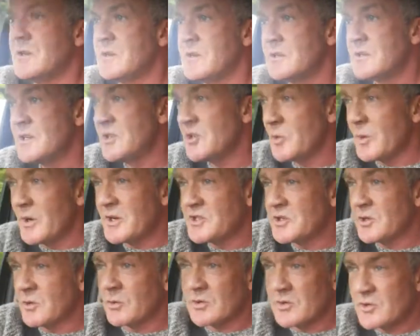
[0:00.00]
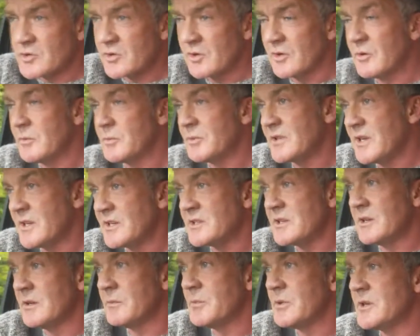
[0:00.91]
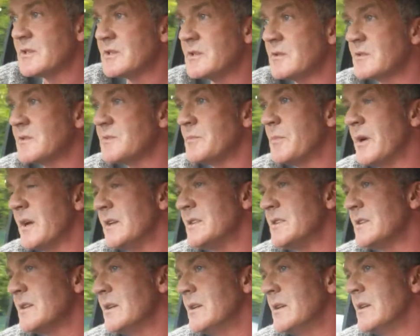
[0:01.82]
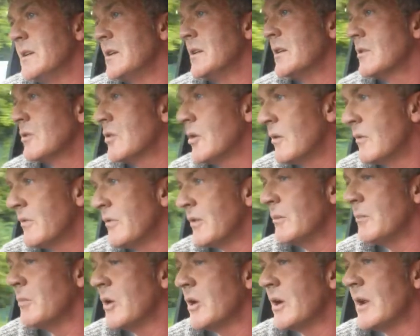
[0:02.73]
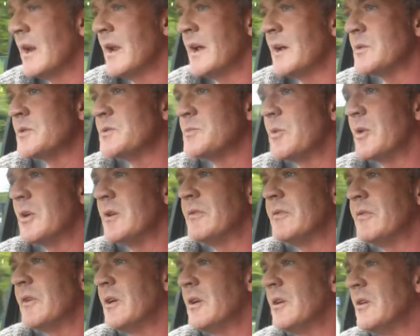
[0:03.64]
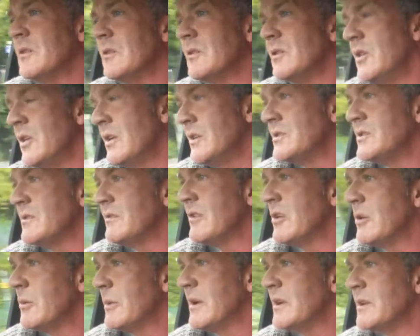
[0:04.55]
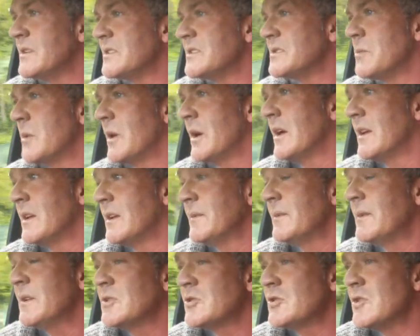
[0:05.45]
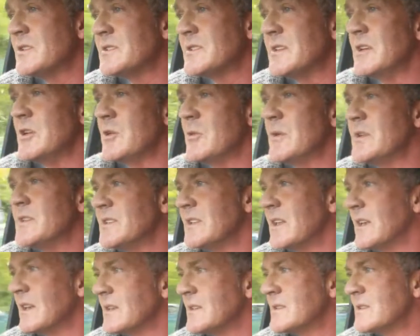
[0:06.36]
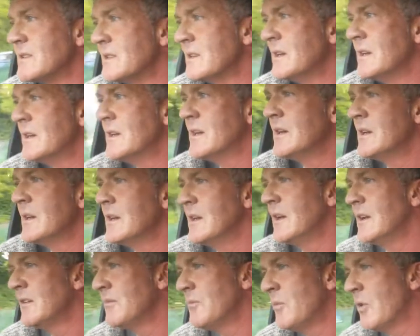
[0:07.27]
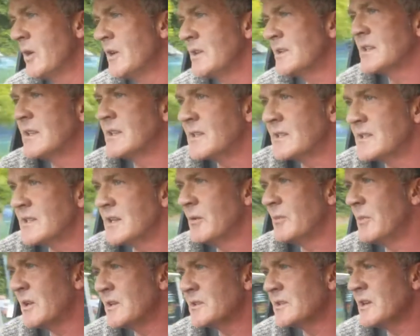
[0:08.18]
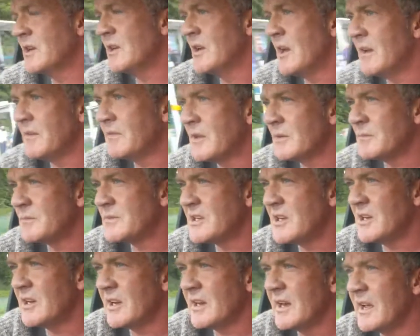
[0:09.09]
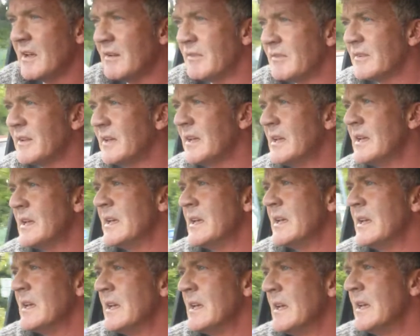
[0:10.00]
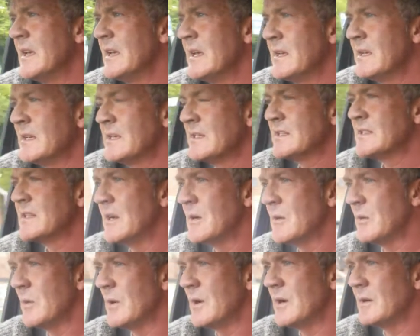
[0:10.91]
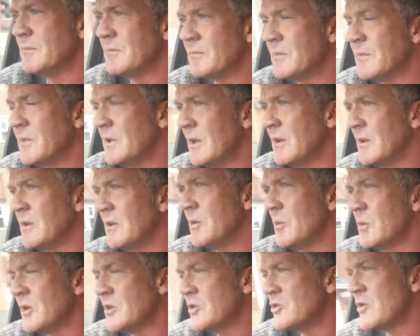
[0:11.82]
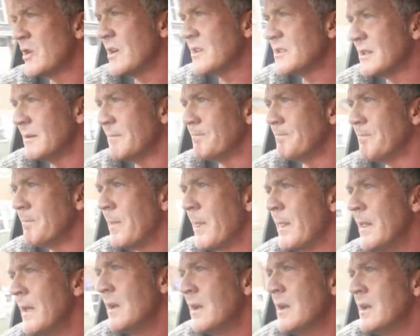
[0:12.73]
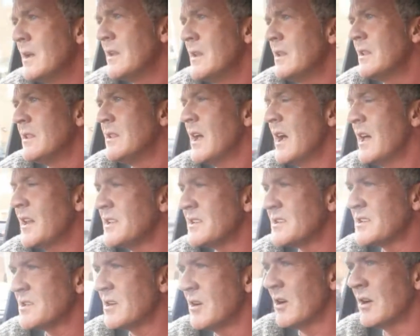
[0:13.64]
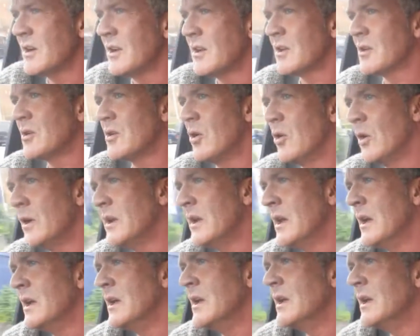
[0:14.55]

situational control, protection of personal space, confident body language profile, learning to verbally dissuade, and trusting your instincts. My instincts tell me to turn left, I'm turning left. So you want to trust them. The other side of the coin,